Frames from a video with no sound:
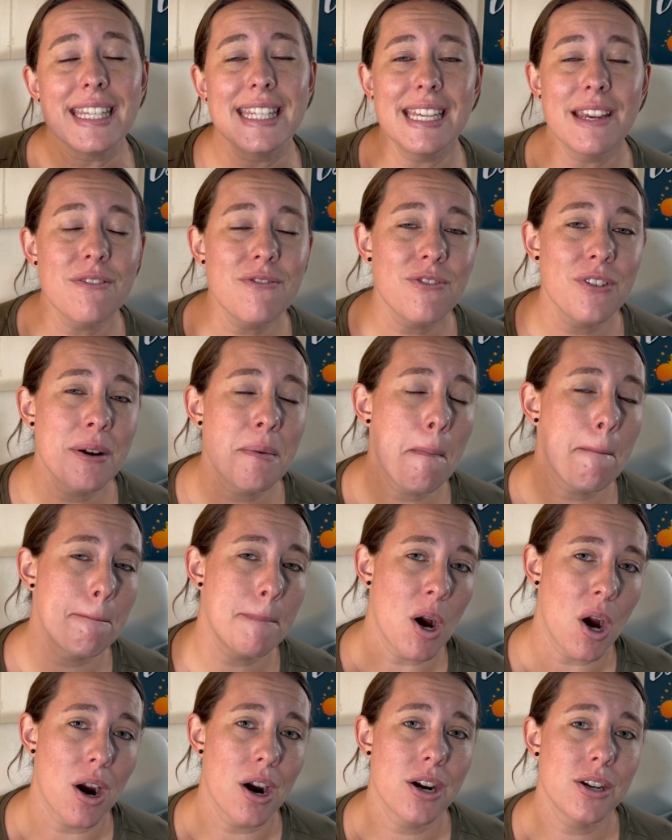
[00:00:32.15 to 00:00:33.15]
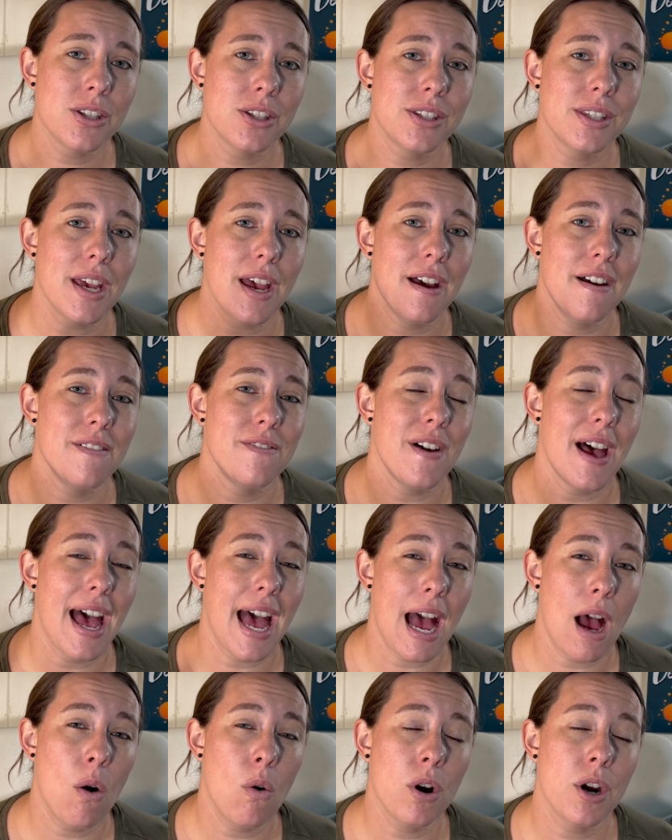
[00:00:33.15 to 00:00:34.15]
different parts of
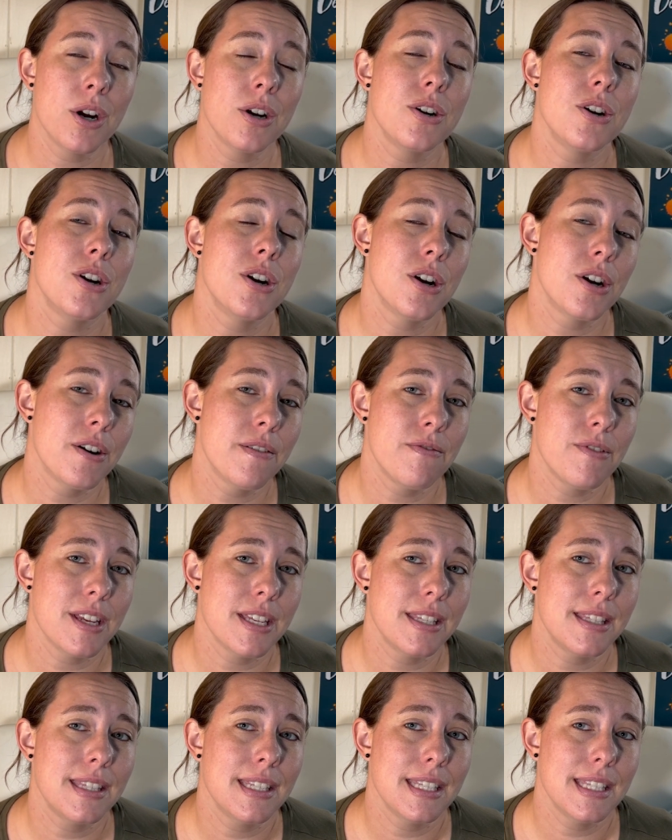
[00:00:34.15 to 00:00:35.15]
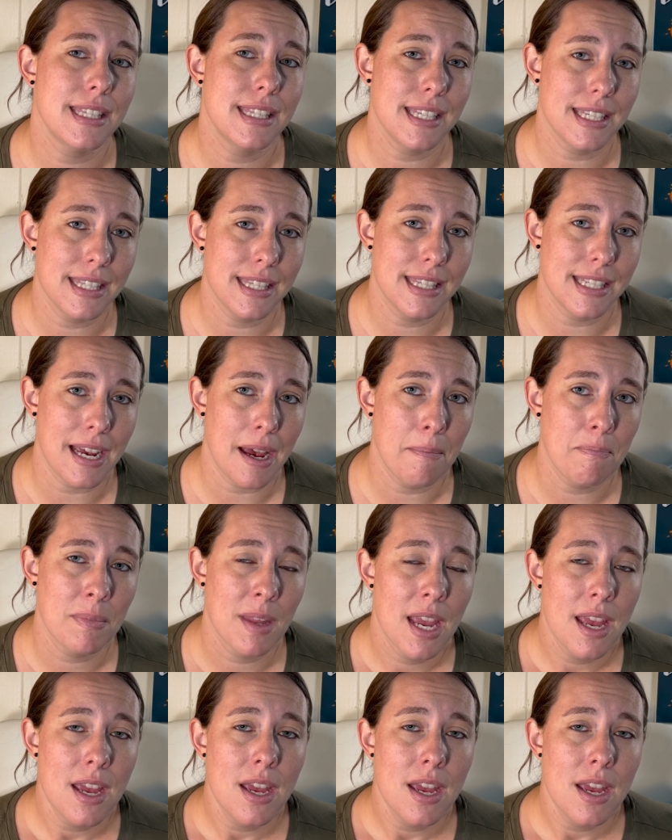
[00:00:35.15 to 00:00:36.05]
our nervous system.